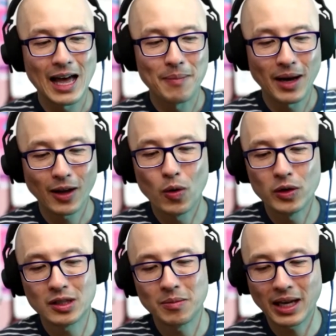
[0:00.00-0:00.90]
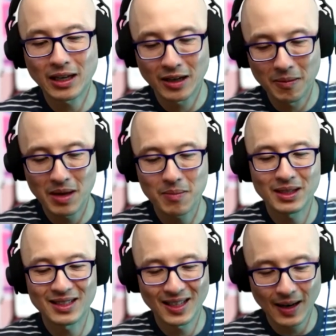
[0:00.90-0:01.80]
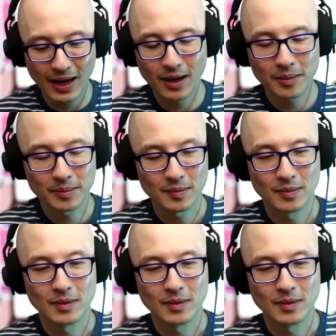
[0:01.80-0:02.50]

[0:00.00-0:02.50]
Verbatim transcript: Am I going to make a commitment today